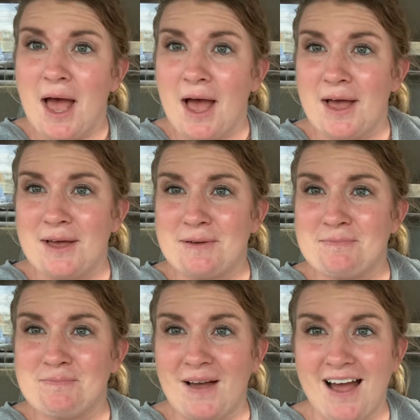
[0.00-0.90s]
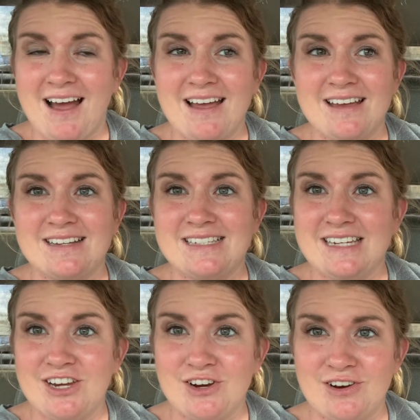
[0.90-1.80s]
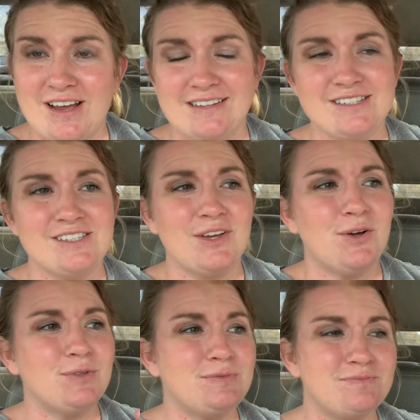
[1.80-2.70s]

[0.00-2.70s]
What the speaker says: by deer, and so